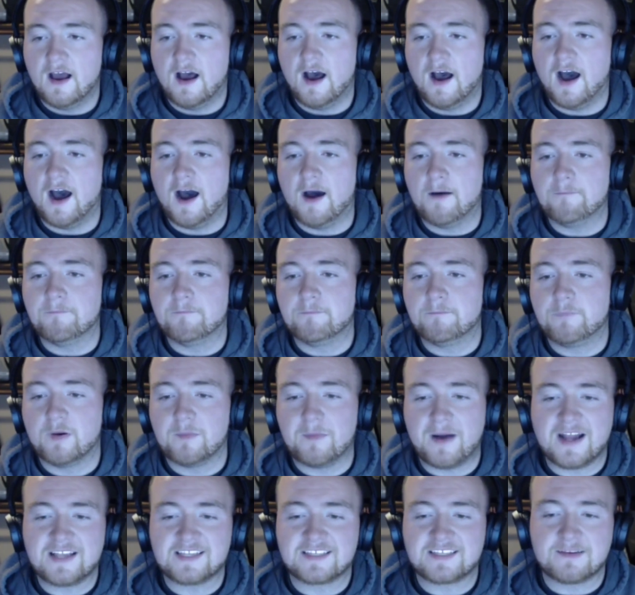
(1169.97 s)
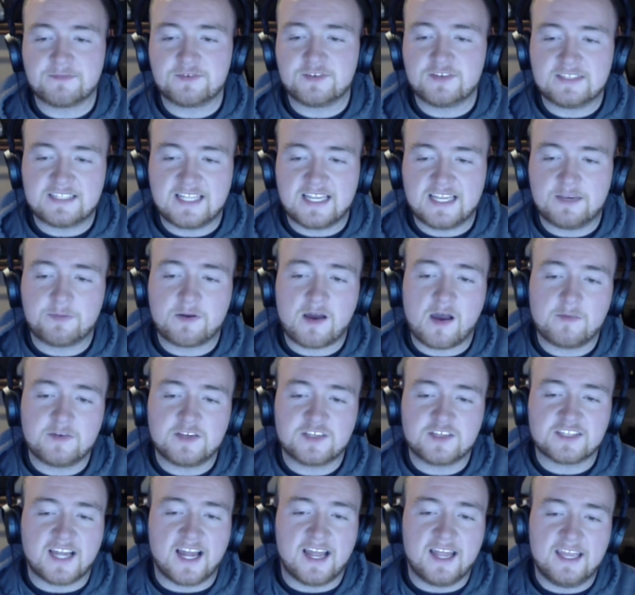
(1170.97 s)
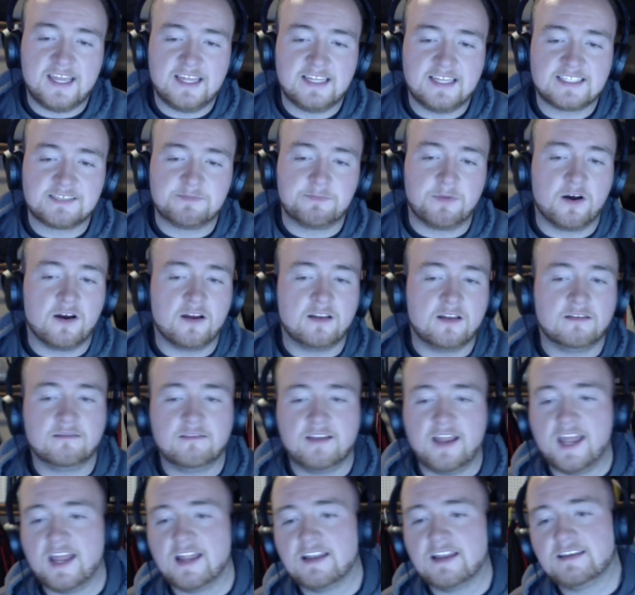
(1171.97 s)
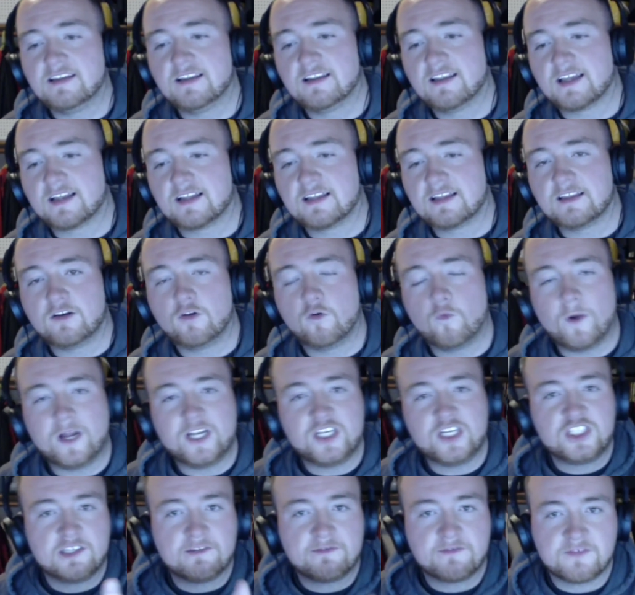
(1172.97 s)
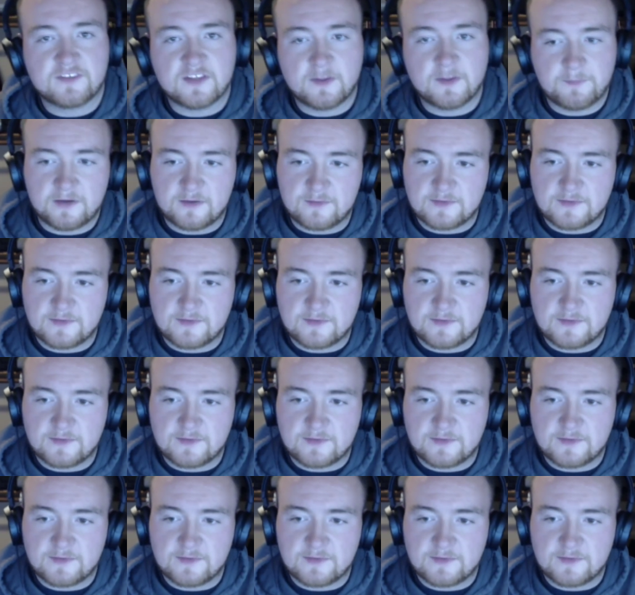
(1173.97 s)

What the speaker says: But my assumption is that he probably just got hit, spun, and did like a little weight shift flip.